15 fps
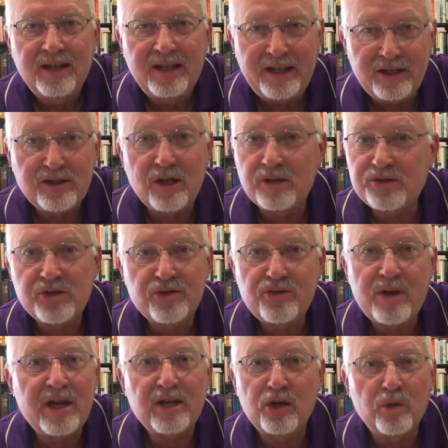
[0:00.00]
and he's also
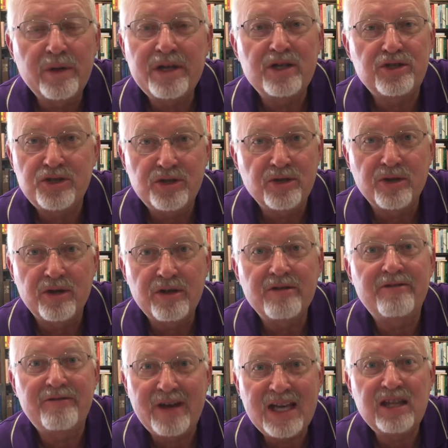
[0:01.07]
trying to reassure the
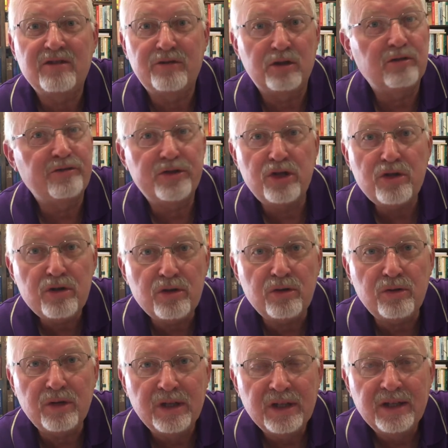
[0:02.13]
faithful
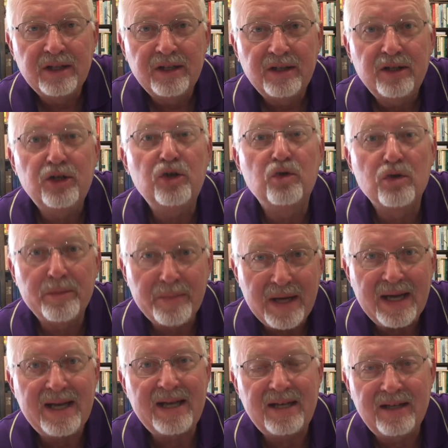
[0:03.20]
few who
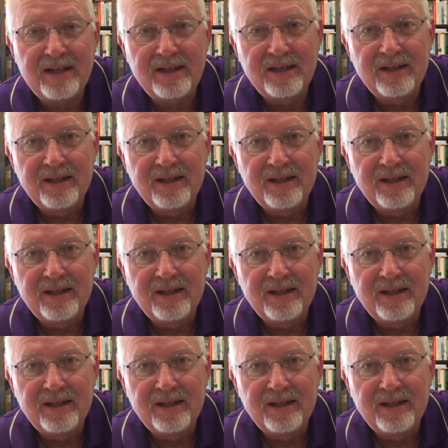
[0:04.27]
remain